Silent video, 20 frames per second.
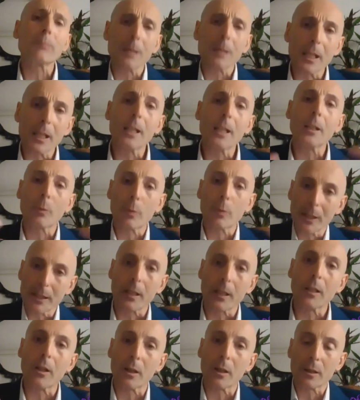rely
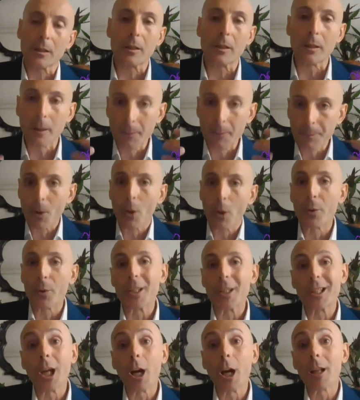quite a lot
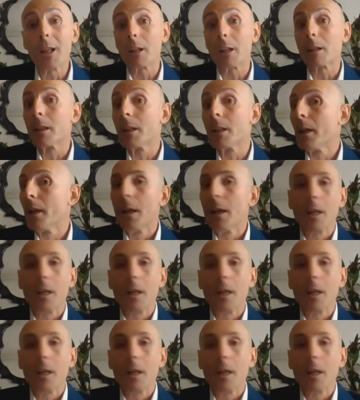on the dollar